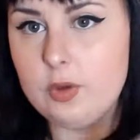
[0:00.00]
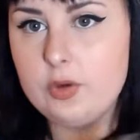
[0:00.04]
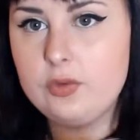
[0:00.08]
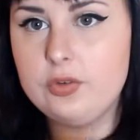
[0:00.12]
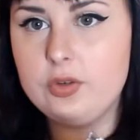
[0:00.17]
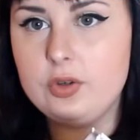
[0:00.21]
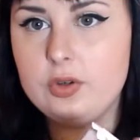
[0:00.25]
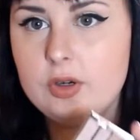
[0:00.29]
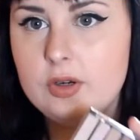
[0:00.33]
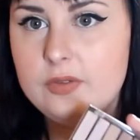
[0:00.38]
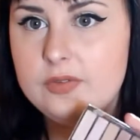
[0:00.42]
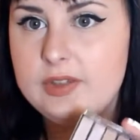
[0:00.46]

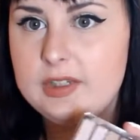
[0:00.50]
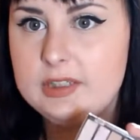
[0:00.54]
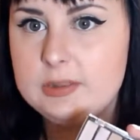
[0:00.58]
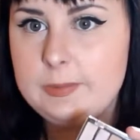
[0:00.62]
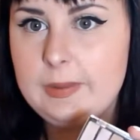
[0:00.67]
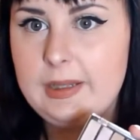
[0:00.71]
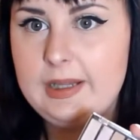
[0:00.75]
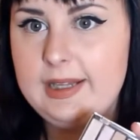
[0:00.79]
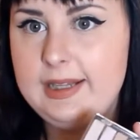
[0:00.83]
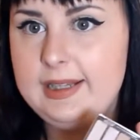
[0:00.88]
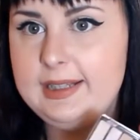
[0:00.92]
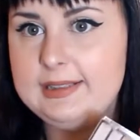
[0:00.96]
review of this
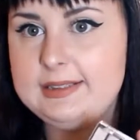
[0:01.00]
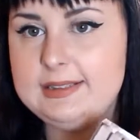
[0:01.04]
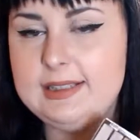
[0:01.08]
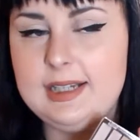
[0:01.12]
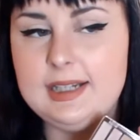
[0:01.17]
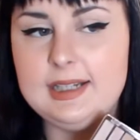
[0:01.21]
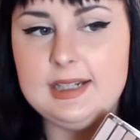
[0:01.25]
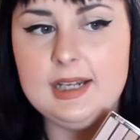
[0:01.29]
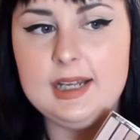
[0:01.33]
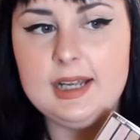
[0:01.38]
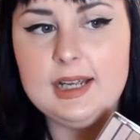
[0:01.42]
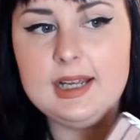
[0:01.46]
palette and
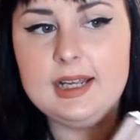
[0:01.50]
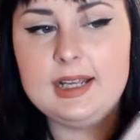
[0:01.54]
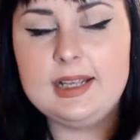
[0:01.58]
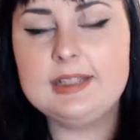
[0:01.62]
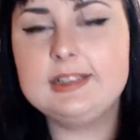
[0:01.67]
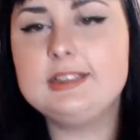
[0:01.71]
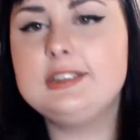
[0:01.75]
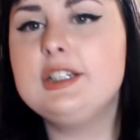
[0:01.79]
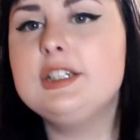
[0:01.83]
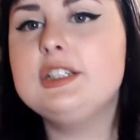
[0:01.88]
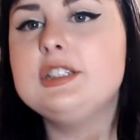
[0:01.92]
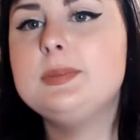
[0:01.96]
said
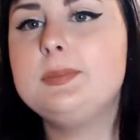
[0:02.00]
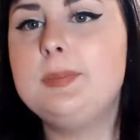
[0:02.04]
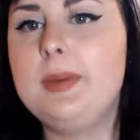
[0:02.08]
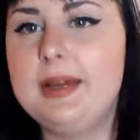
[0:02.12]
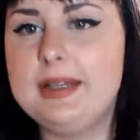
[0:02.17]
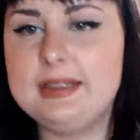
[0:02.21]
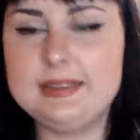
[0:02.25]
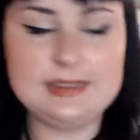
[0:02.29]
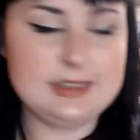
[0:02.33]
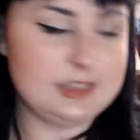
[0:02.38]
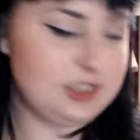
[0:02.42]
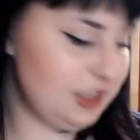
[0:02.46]
it's just
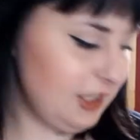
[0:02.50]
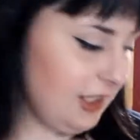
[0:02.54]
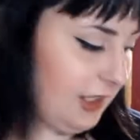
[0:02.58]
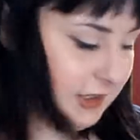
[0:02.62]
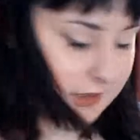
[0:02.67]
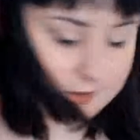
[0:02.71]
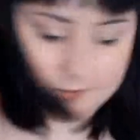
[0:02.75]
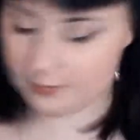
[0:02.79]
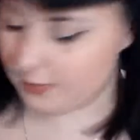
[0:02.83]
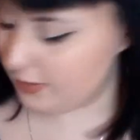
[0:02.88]
basic shades.